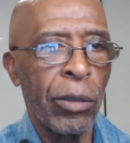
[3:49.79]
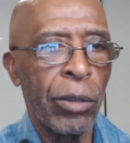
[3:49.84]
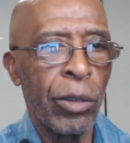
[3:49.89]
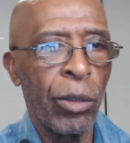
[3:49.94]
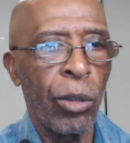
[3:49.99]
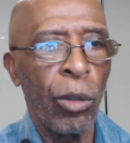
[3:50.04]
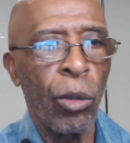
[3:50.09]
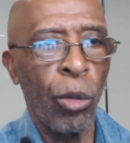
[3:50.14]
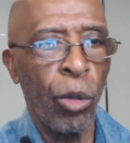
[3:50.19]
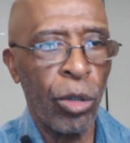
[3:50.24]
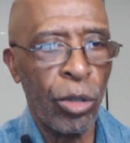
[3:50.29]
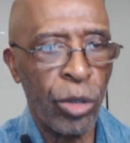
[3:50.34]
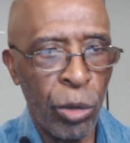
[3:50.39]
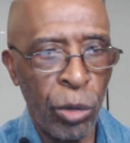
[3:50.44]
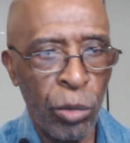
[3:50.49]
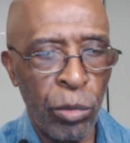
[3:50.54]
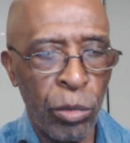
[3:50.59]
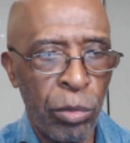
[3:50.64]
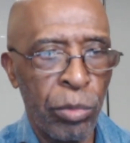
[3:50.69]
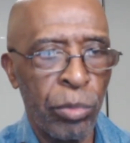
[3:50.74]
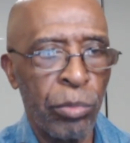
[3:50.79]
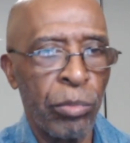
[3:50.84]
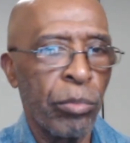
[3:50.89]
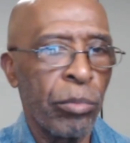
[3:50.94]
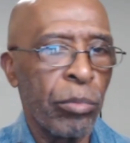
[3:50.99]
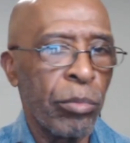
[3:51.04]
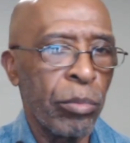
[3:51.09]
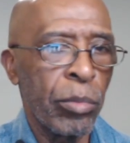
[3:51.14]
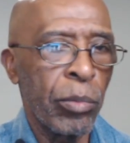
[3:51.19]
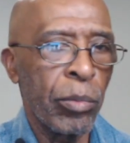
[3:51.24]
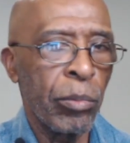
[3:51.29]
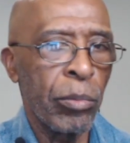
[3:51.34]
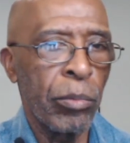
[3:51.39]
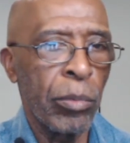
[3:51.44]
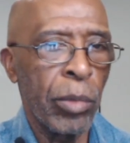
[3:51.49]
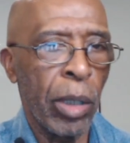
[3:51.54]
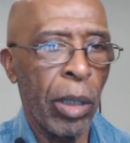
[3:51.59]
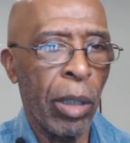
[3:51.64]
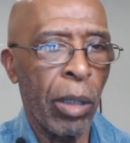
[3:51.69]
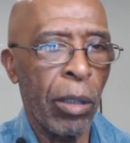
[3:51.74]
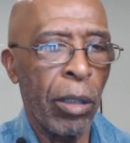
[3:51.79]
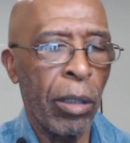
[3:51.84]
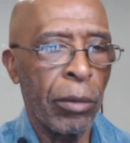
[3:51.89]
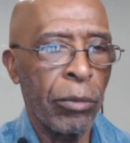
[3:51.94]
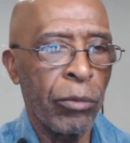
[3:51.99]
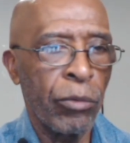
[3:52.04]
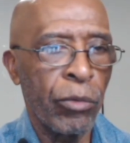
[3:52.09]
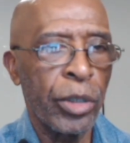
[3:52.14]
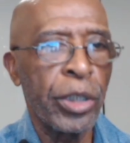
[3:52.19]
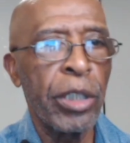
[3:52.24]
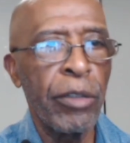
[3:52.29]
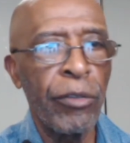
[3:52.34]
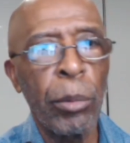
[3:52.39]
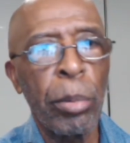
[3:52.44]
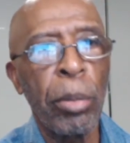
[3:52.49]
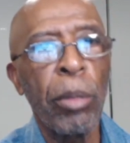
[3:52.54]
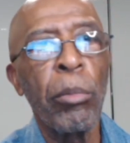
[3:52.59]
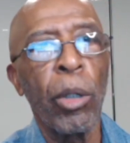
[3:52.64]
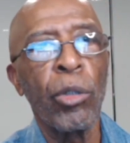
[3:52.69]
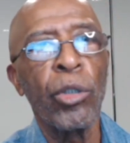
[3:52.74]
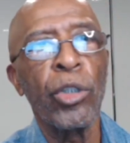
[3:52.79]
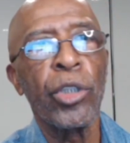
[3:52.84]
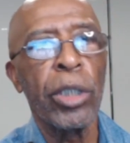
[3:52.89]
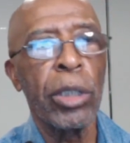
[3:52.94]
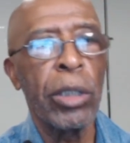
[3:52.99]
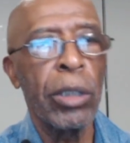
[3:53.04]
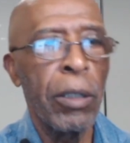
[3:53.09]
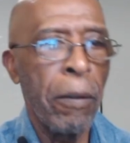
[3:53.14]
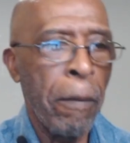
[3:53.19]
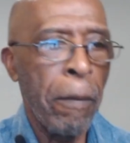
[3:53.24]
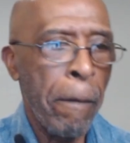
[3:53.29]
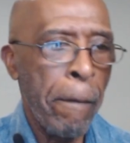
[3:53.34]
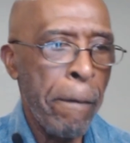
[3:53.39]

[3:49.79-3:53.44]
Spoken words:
who also received the promotion,